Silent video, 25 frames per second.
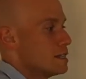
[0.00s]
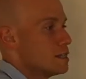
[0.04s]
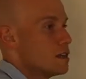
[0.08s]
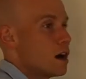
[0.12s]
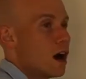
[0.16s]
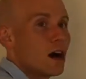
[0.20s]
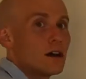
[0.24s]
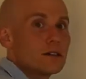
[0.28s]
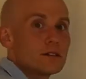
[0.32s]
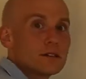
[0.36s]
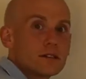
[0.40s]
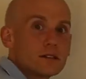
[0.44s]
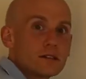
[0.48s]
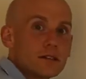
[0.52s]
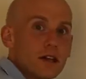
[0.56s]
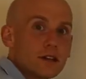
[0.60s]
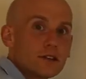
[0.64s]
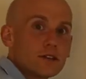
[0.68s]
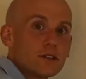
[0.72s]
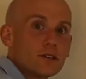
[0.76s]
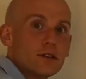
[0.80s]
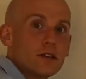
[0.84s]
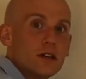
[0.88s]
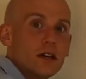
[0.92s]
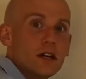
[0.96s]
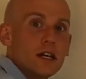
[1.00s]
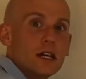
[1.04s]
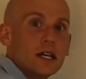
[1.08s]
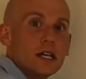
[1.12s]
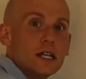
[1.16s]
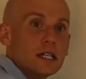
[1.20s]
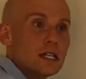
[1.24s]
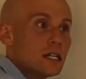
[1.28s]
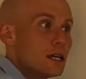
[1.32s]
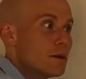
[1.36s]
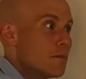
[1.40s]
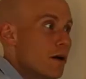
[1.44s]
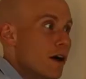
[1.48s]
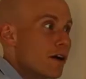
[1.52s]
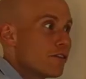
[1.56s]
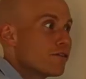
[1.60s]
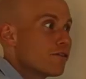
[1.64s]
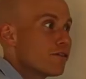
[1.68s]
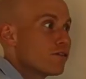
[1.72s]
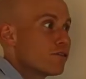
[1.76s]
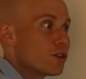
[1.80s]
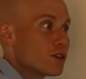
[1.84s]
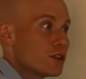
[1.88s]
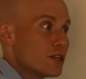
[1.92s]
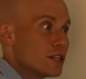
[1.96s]
non-standard EMF
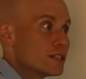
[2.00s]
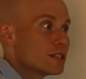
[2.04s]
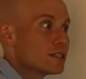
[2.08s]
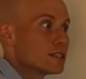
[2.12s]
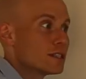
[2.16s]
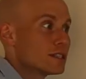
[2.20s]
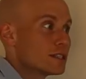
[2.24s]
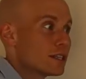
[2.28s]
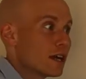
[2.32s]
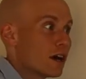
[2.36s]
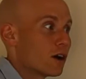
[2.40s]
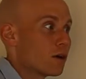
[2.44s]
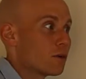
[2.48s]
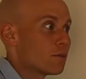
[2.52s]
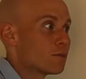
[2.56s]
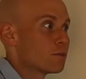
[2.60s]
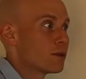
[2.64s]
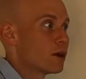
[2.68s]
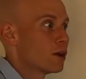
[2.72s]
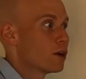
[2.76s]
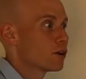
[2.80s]
for this cell.